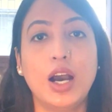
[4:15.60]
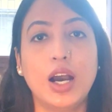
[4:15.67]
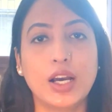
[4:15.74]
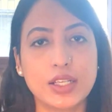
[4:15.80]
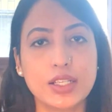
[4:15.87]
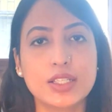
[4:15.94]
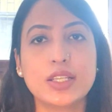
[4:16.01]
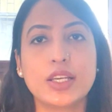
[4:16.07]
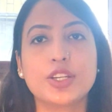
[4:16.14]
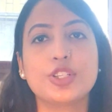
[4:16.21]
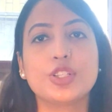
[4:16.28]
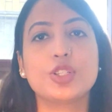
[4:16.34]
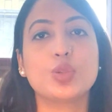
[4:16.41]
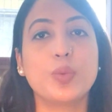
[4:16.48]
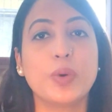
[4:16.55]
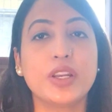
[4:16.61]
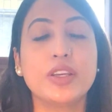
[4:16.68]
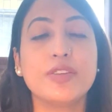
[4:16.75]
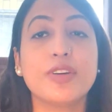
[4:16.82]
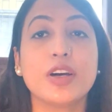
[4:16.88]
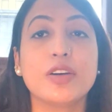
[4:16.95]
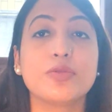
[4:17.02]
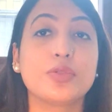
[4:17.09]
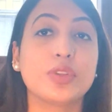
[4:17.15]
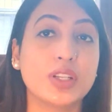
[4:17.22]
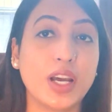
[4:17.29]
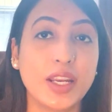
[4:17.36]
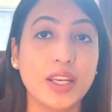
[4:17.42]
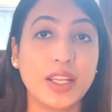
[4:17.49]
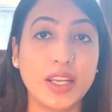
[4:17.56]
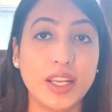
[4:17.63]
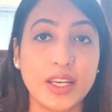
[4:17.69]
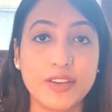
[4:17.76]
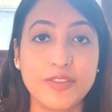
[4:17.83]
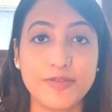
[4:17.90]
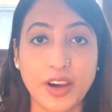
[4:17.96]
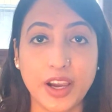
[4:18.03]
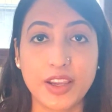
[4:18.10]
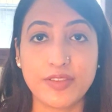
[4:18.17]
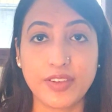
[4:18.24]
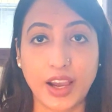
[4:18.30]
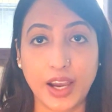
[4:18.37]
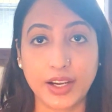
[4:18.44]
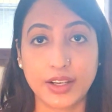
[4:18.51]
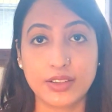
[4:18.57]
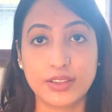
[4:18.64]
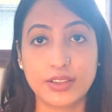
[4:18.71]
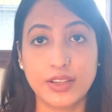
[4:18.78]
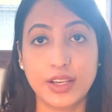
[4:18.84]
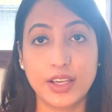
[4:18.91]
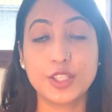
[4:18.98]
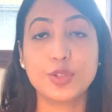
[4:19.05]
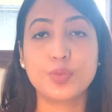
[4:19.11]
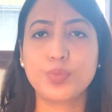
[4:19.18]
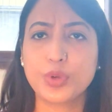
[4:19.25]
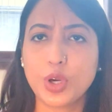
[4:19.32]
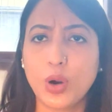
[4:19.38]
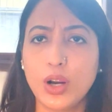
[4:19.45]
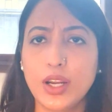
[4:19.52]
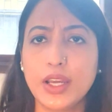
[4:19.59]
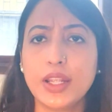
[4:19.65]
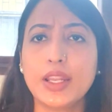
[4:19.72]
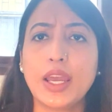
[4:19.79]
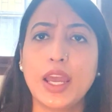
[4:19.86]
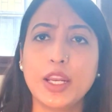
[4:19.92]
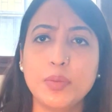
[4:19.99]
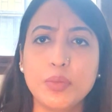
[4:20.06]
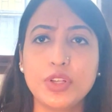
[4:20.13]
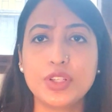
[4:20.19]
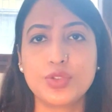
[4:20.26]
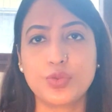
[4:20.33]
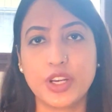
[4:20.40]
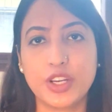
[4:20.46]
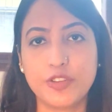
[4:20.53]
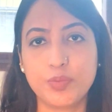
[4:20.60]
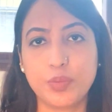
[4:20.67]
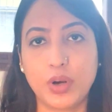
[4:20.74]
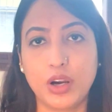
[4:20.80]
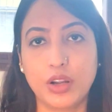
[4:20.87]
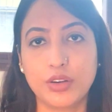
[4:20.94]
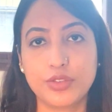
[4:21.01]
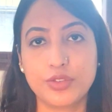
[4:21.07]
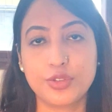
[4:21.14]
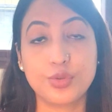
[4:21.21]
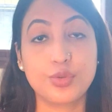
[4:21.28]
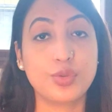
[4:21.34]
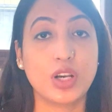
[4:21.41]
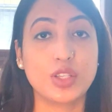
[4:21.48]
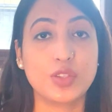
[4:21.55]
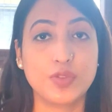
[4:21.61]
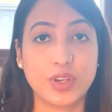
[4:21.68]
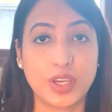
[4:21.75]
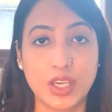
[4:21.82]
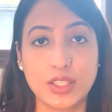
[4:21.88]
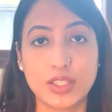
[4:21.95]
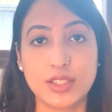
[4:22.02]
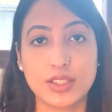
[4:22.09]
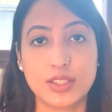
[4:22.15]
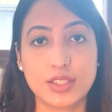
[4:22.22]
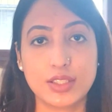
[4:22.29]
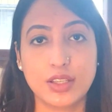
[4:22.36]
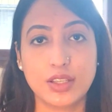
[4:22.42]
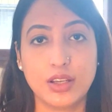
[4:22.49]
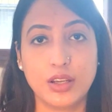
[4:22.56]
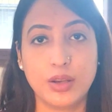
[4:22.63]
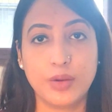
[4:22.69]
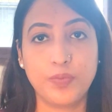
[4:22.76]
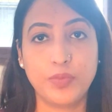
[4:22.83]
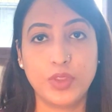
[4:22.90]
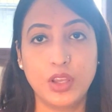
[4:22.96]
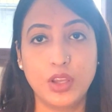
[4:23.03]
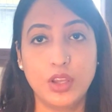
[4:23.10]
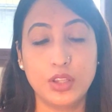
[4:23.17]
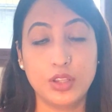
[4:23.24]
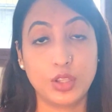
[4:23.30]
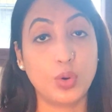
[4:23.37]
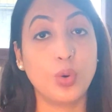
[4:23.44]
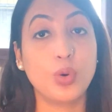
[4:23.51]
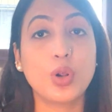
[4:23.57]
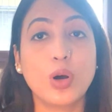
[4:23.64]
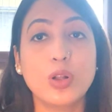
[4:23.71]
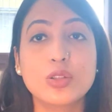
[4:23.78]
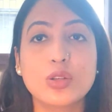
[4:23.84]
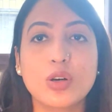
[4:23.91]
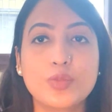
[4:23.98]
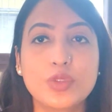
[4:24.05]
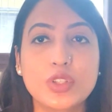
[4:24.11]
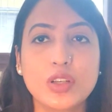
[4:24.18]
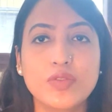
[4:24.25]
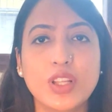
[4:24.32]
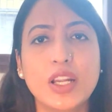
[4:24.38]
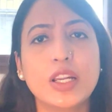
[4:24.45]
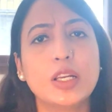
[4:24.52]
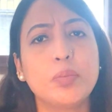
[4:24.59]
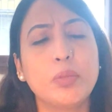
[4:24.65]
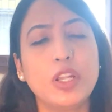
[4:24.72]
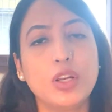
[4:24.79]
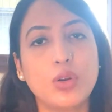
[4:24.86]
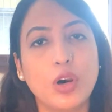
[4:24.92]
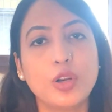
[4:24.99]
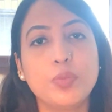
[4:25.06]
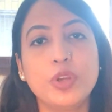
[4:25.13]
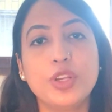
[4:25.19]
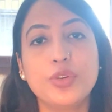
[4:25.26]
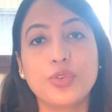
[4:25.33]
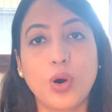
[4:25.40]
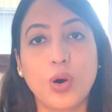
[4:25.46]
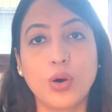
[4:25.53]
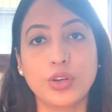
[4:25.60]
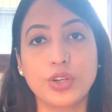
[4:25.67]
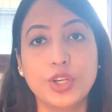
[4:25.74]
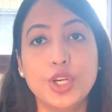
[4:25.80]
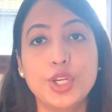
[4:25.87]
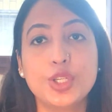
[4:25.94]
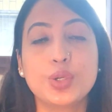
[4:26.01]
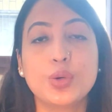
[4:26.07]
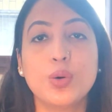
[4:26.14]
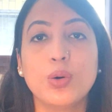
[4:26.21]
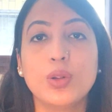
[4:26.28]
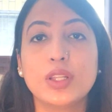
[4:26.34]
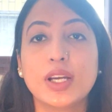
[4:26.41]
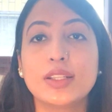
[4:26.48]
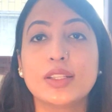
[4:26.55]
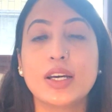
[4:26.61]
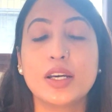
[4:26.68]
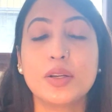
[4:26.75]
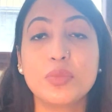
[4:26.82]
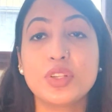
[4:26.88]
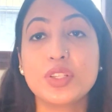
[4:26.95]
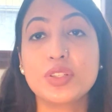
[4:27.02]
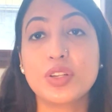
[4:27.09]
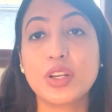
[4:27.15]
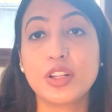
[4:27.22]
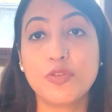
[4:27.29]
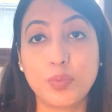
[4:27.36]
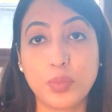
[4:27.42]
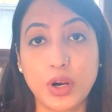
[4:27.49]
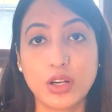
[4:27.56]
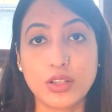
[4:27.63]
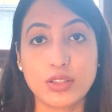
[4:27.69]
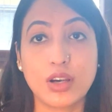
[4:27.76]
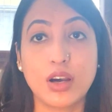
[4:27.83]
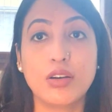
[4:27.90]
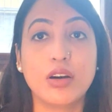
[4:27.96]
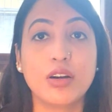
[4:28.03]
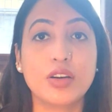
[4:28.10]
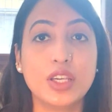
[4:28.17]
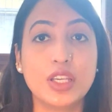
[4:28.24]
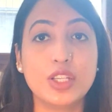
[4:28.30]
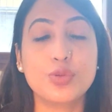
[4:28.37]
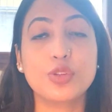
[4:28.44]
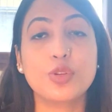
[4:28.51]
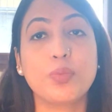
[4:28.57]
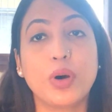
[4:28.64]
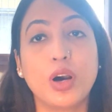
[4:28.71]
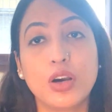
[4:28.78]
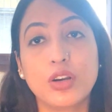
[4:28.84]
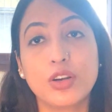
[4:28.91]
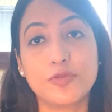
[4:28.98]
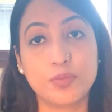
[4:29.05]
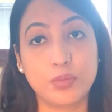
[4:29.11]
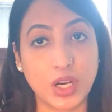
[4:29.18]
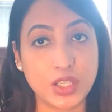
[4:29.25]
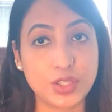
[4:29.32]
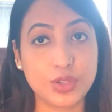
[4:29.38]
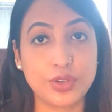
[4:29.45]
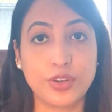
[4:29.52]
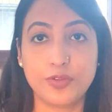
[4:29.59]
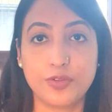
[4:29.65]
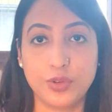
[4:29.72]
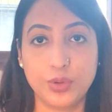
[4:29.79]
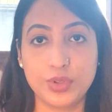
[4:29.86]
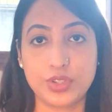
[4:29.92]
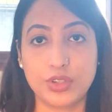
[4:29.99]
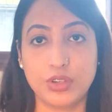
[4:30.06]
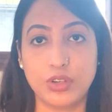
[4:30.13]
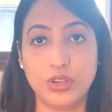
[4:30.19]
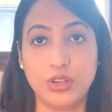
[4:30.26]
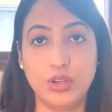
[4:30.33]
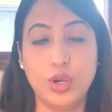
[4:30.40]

under Section 25 of the 1985 Act is purely an administrative power to transfer cases. The court also observed that it may not be wrong to hold that the administrative powers are akin to the power of master of roster,